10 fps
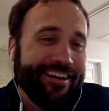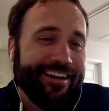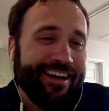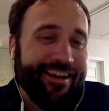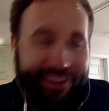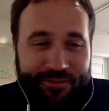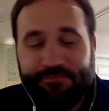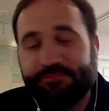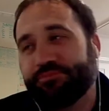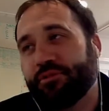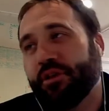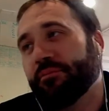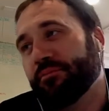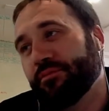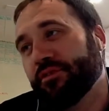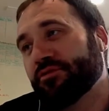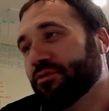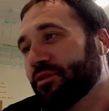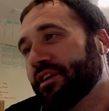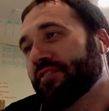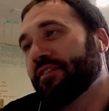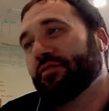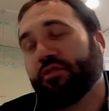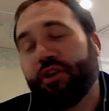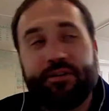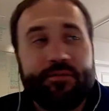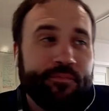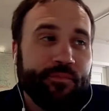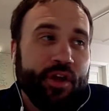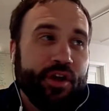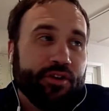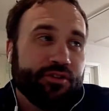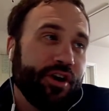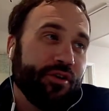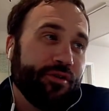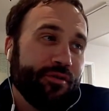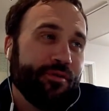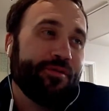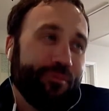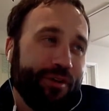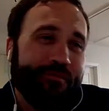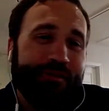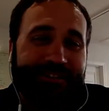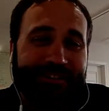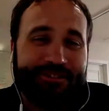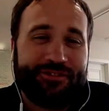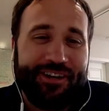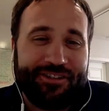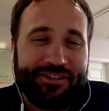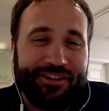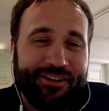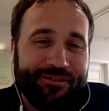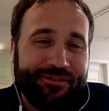Oh, yeah. Yep. This story gets even greater. So we went to the trade show.